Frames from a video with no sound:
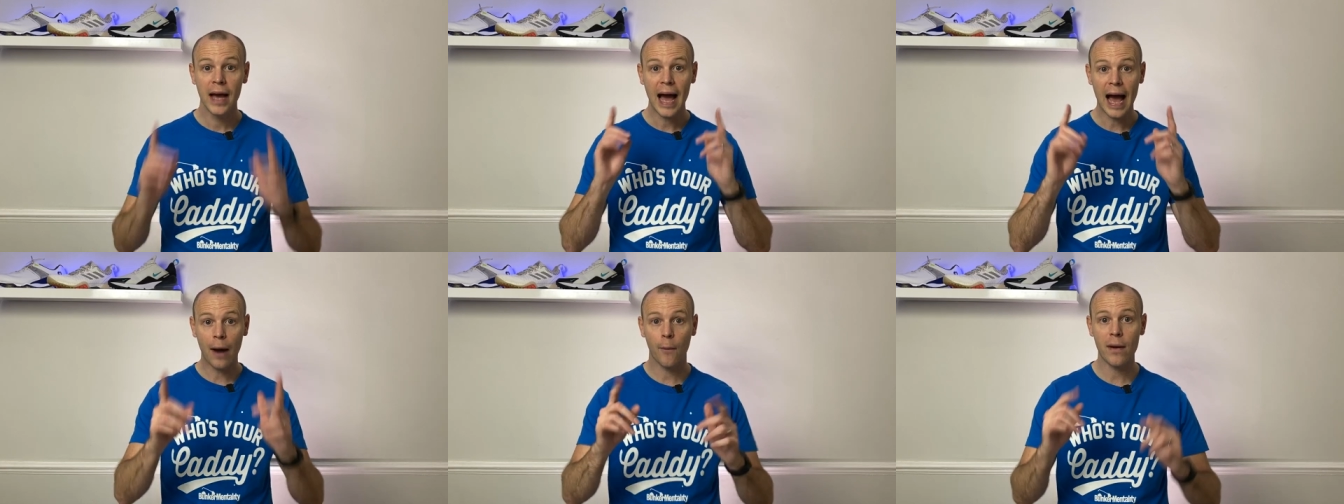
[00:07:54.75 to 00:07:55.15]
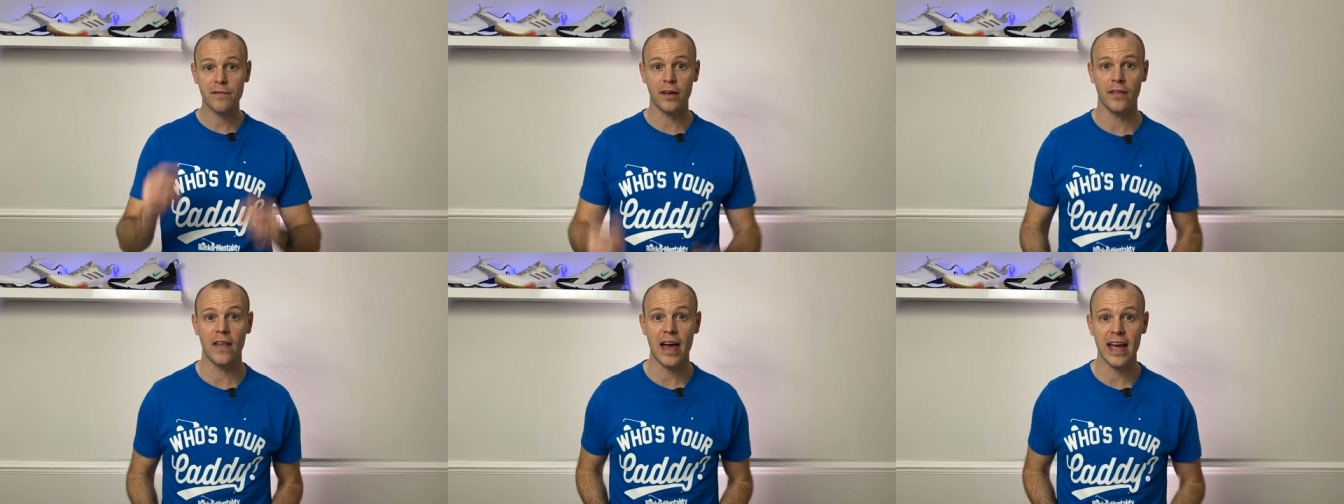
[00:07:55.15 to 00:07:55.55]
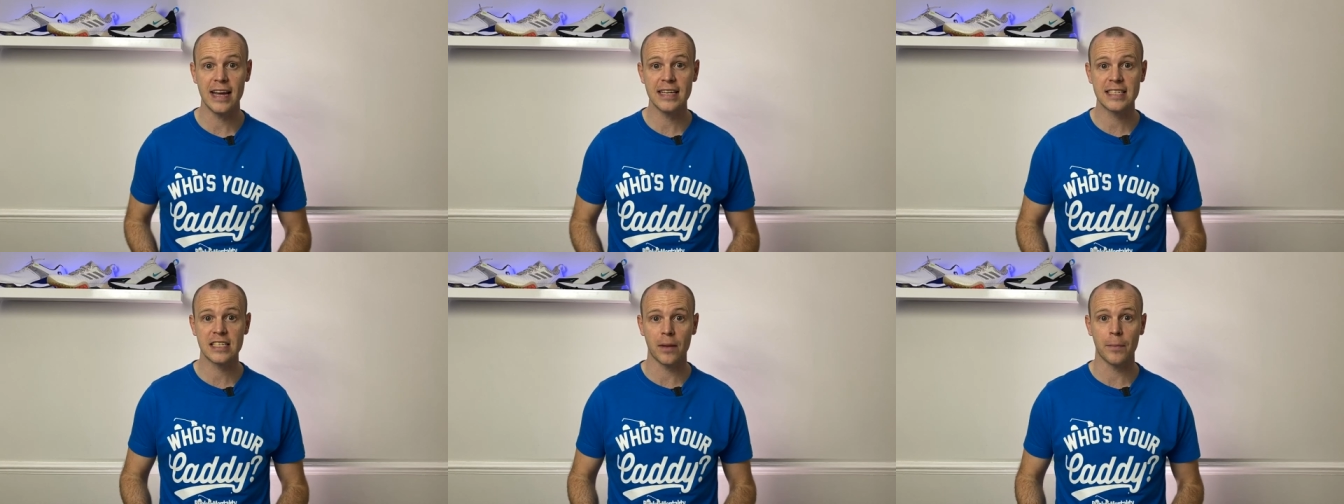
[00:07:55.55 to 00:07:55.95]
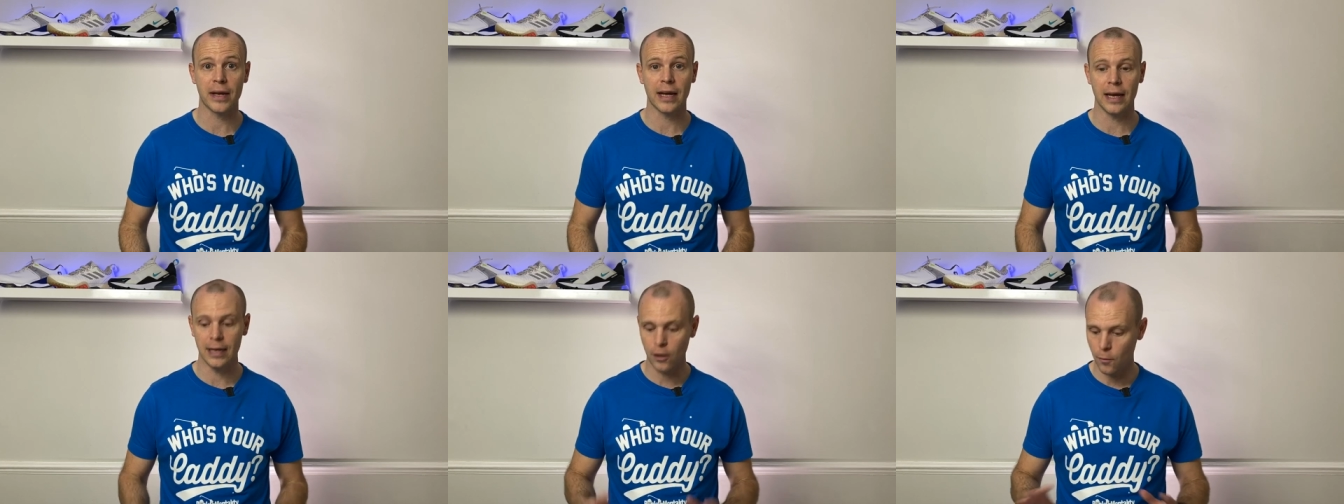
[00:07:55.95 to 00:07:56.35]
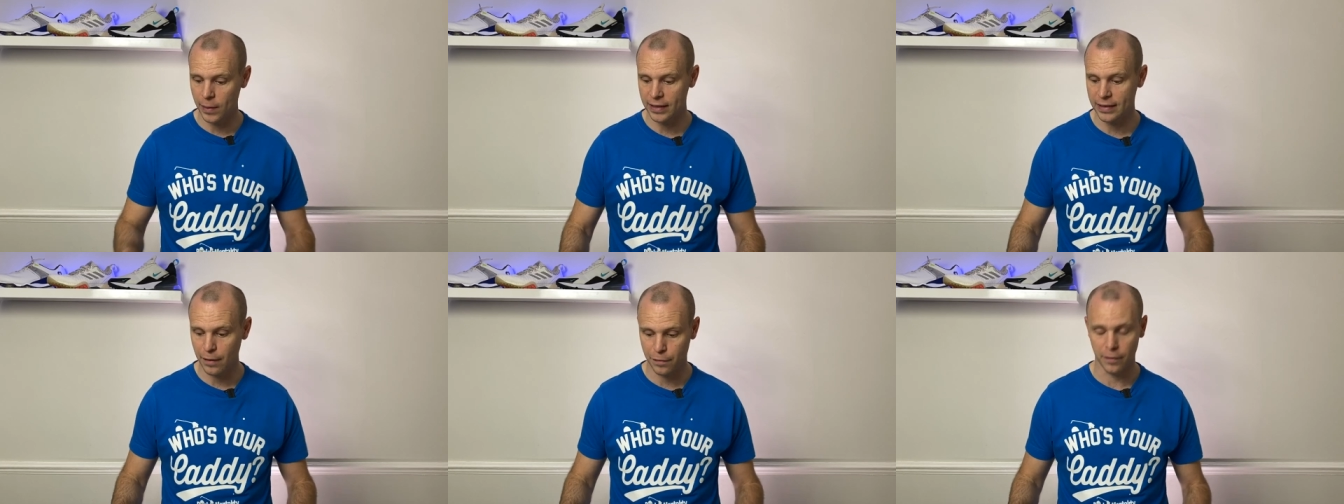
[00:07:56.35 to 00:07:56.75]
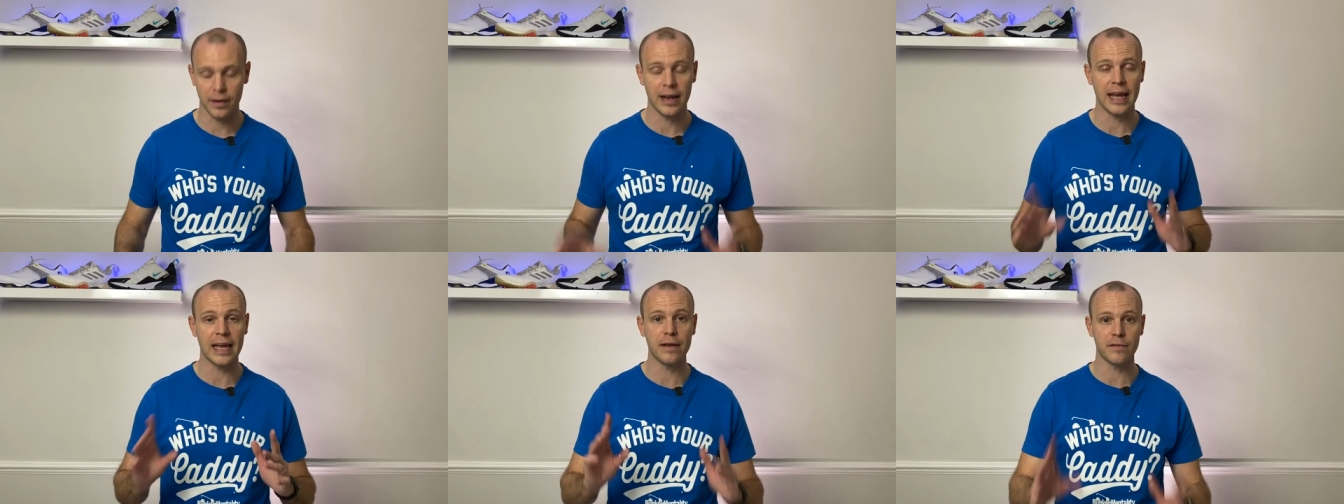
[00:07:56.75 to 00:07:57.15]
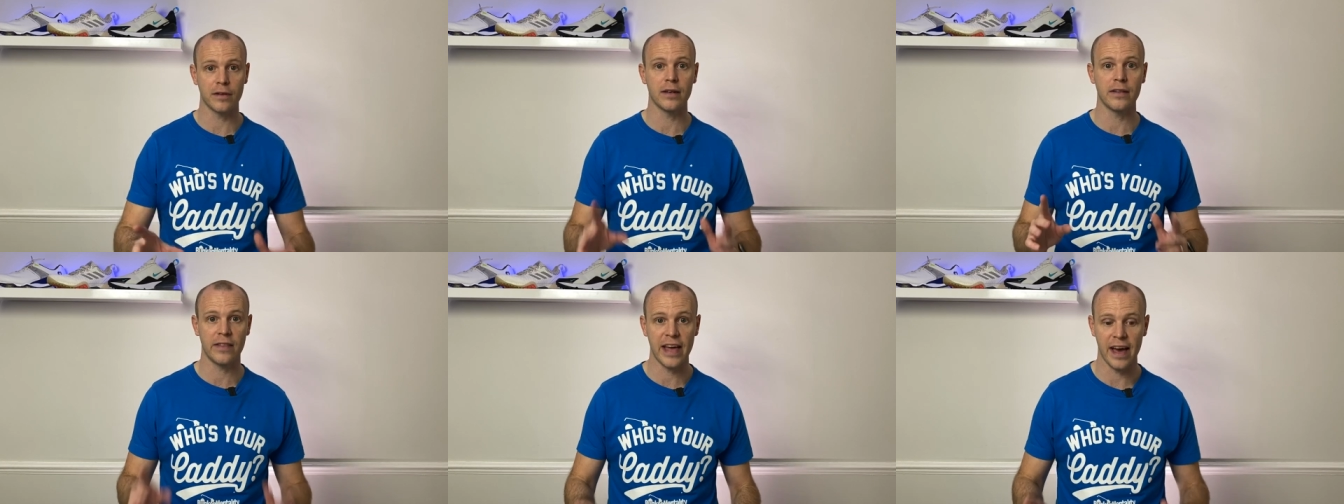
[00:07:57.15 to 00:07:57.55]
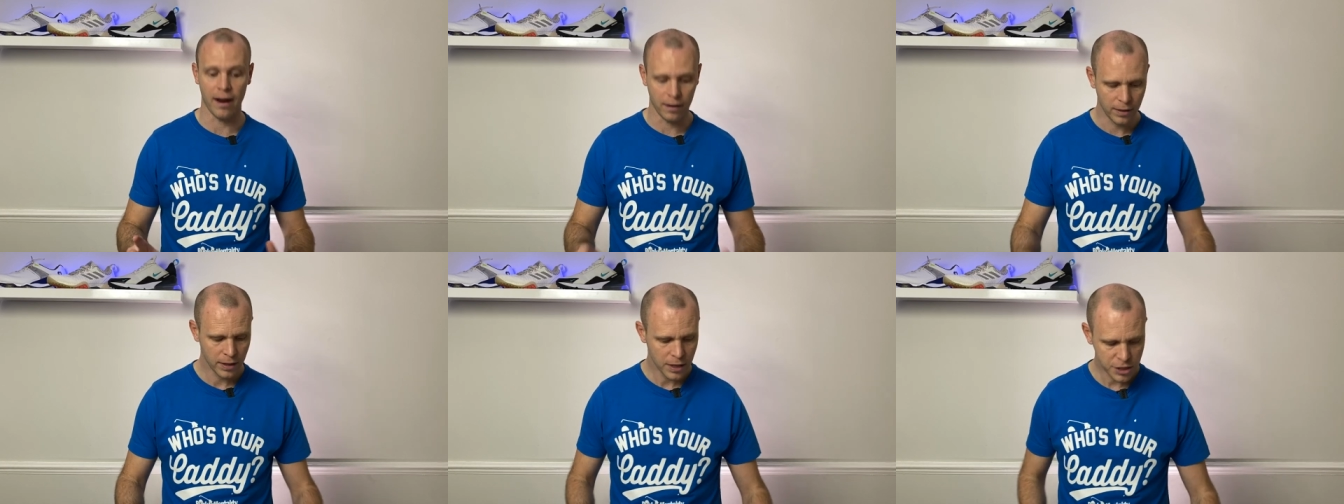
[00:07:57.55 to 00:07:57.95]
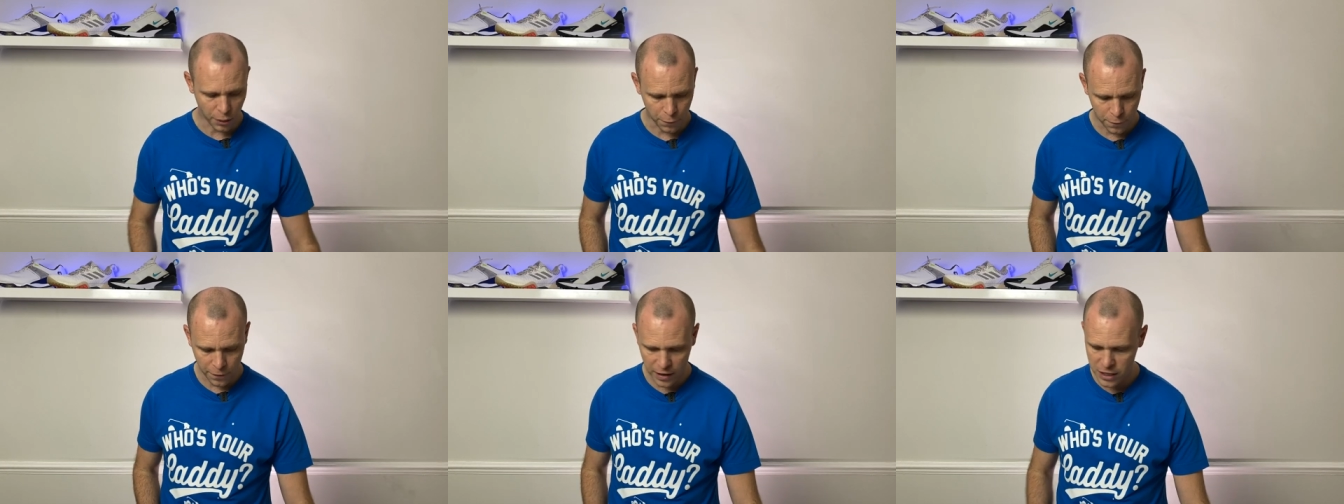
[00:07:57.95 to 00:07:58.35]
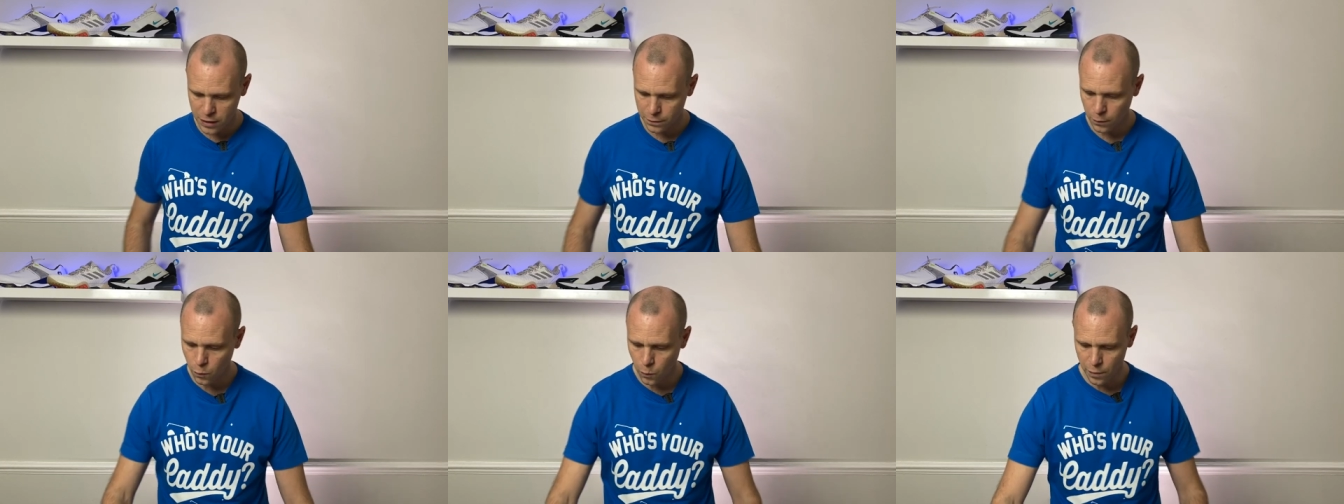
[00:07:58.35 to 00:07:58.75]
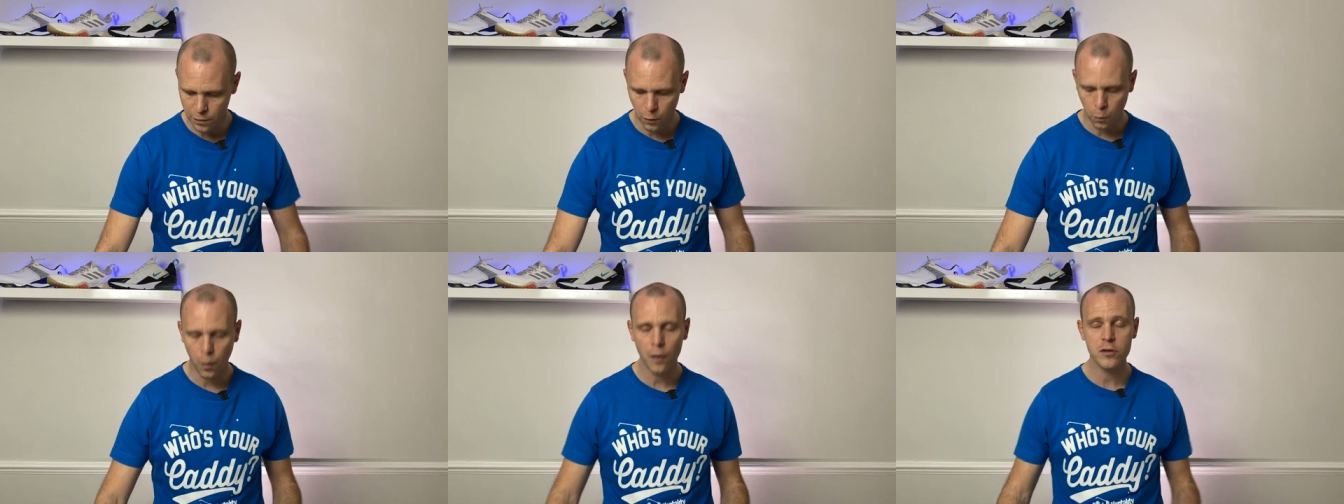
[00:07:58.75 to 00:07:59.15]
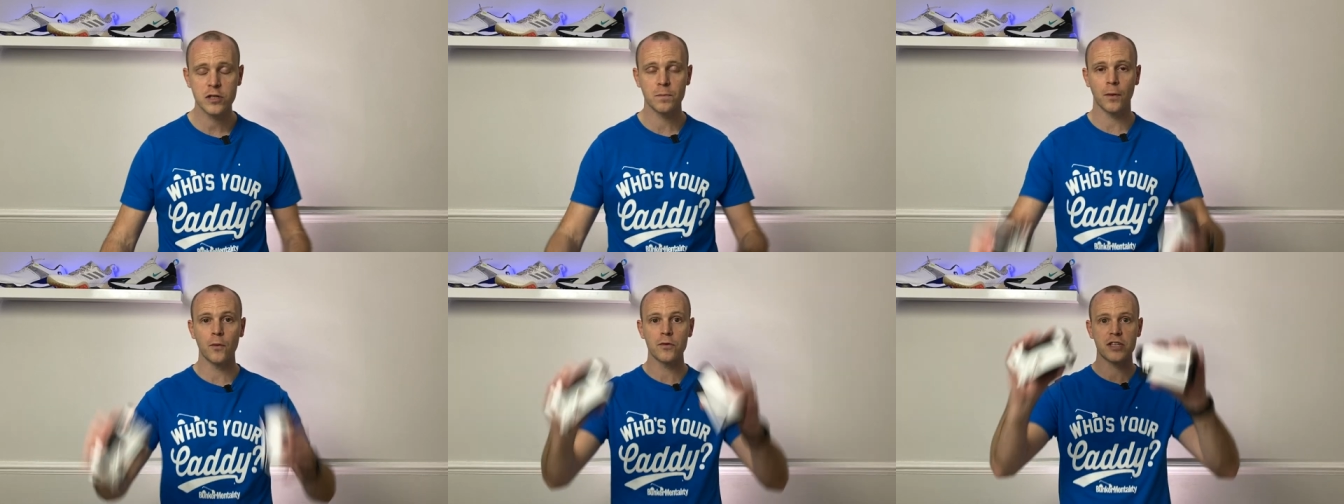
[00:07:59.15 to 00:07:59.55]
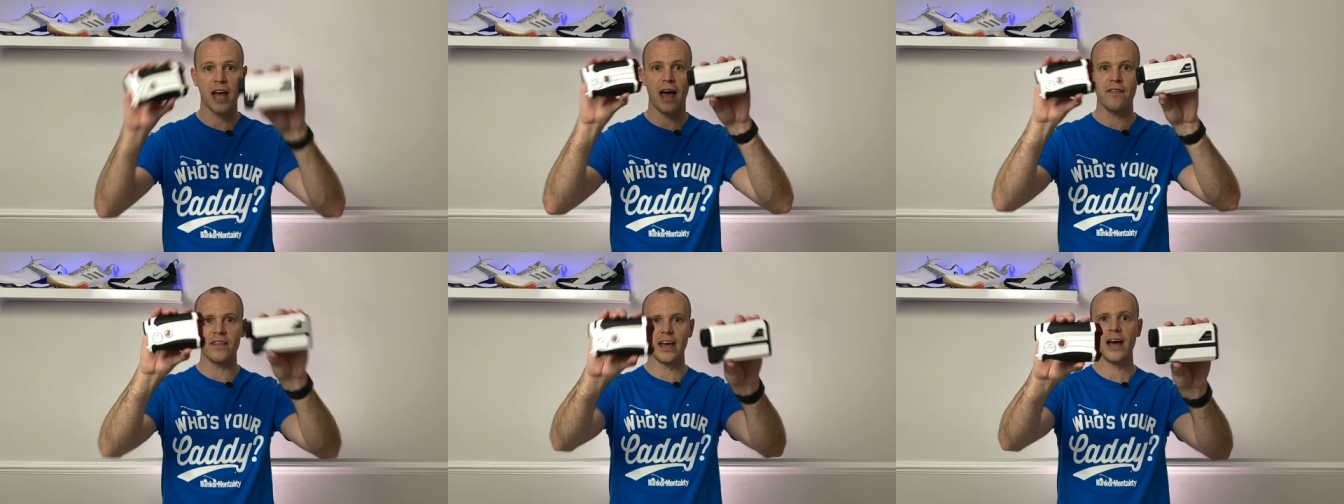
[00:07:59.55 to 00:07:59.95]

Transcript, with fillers: However, there is something a little bit different even there. So first of all, with the Wosports and the